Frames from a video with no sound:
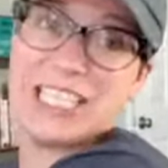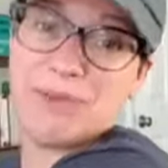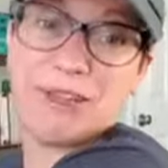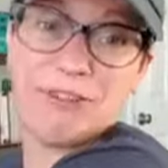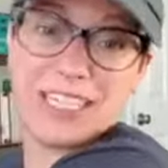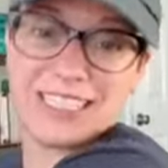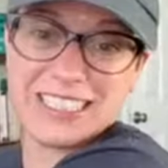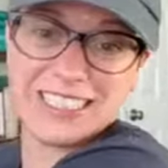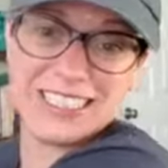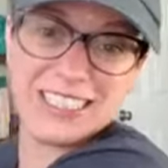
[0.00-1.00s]
Let me fight
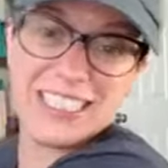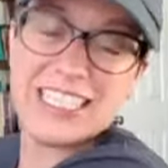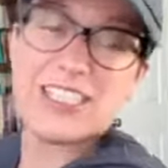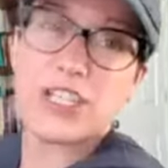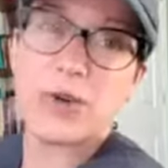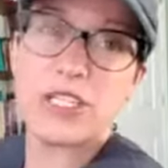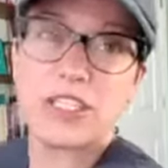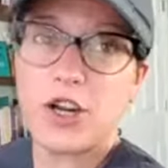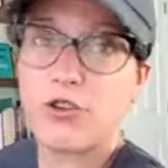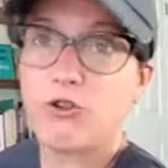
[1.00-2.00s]
this. So
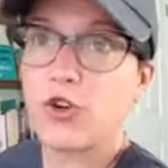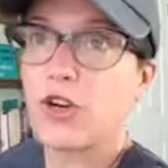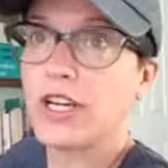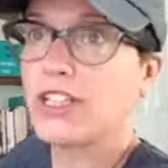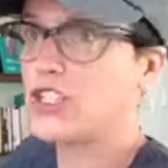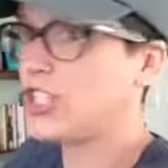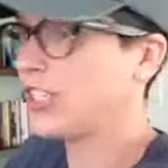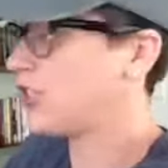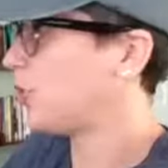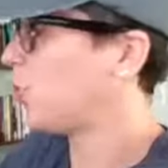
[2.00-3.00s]
it's known for its
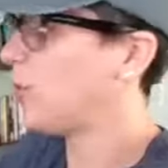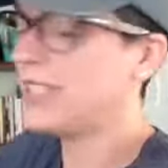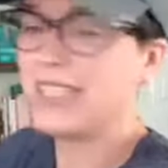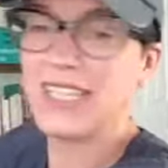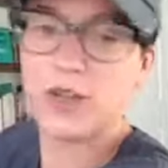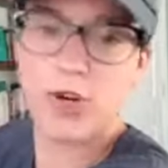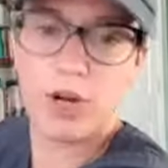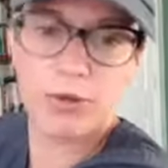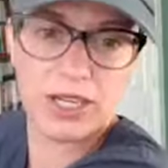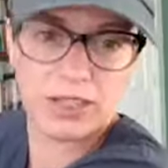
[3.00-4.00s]
gentle woodsy
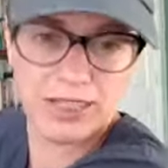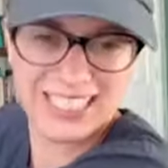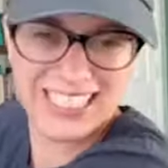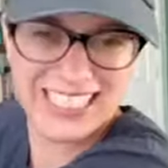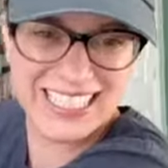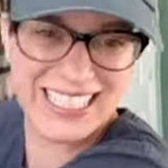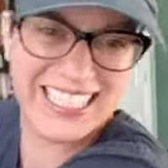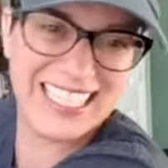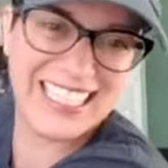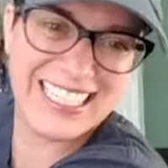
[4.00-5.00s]
aroma. It
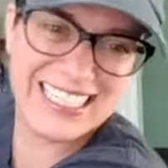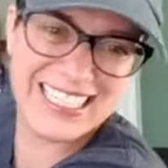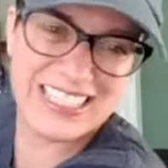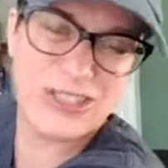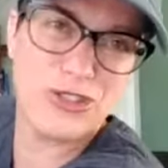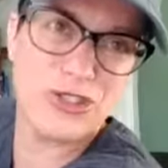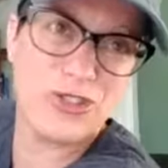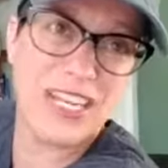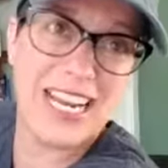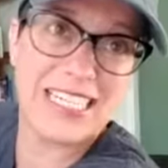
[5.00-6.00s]
is to
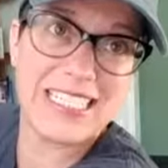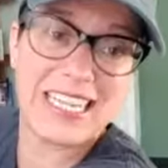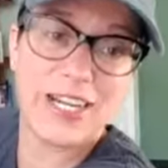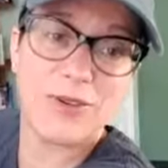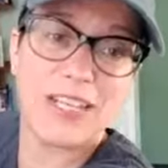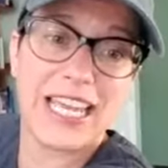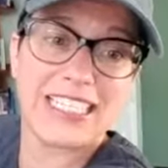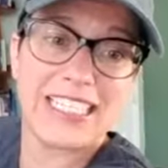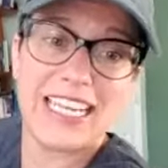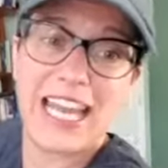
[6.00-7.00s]
create a
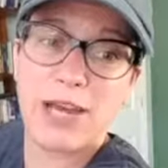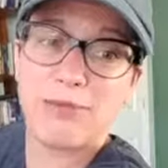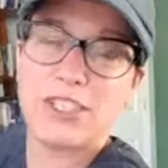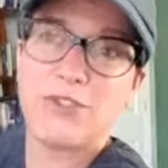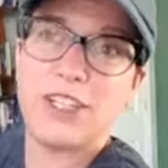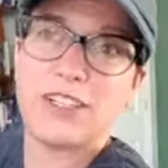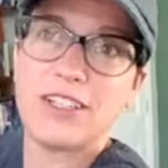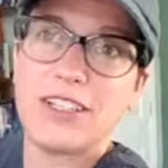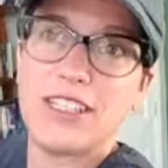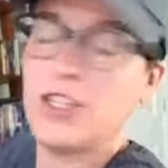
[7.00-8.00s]
relaxing
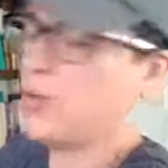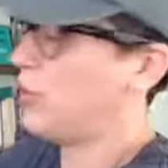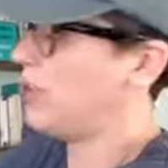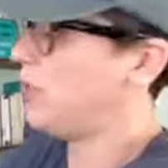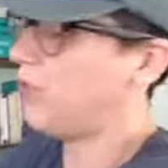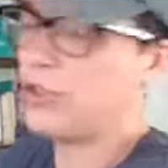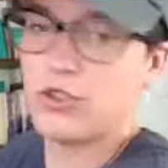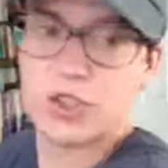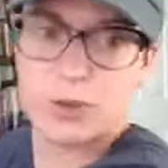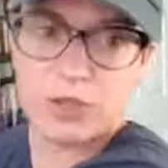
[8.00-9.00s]
atmosphere when
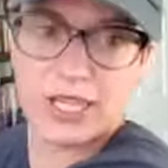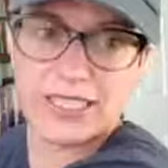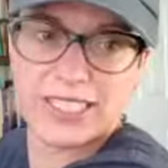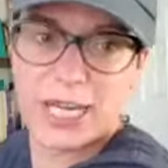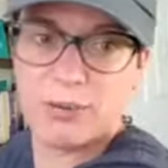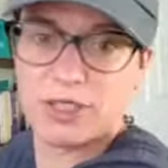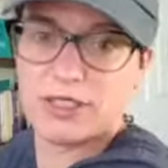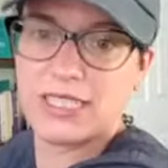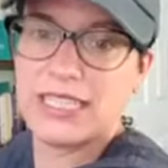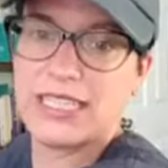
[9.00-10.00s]
diffuser applied
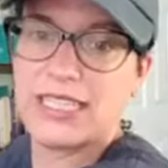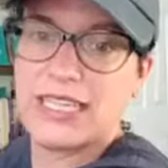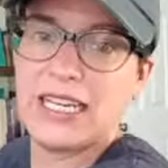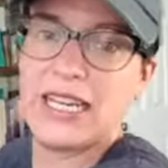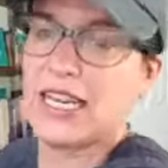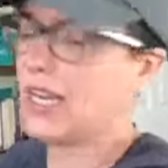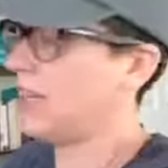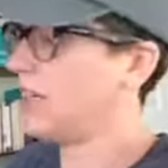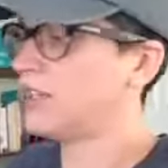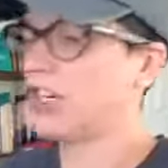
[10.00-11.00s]
topically.
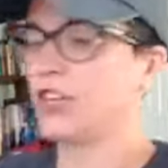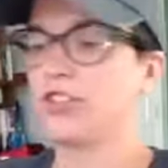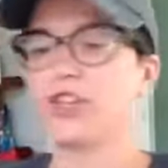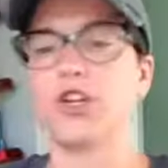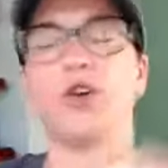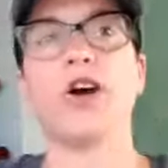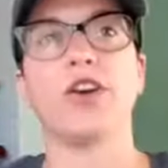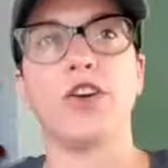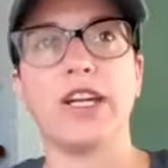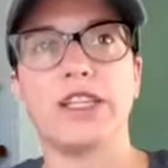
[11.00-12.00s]
And it's also a
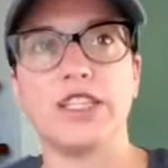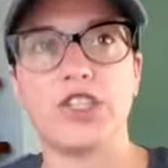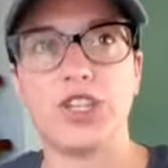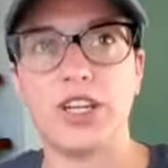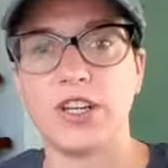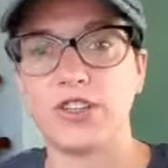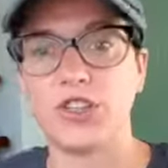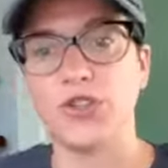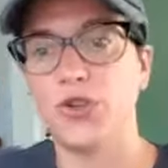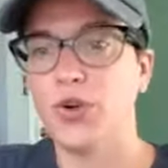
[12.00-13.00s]
great addition
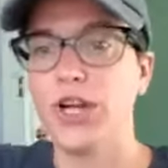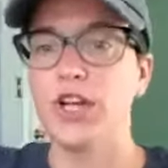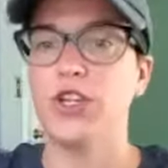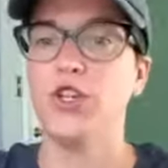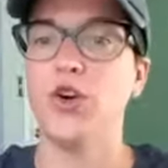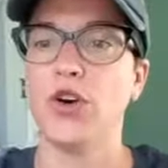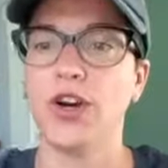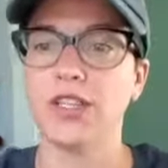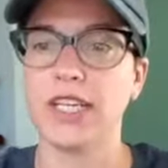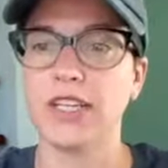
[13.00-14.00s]
to
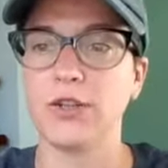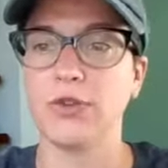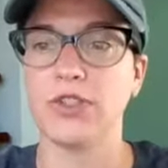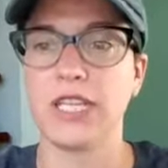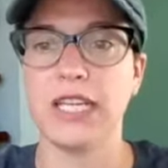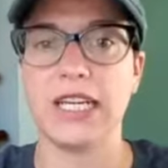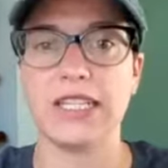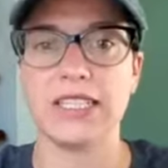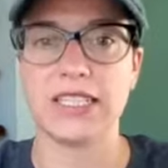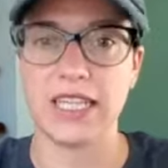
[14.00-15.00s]
your daily routine
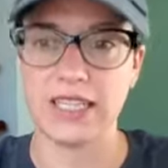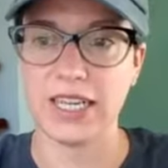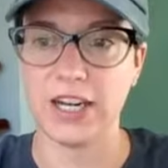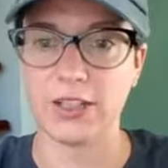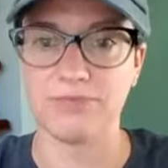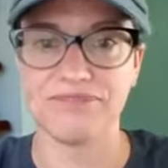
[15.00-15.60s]
and skincare.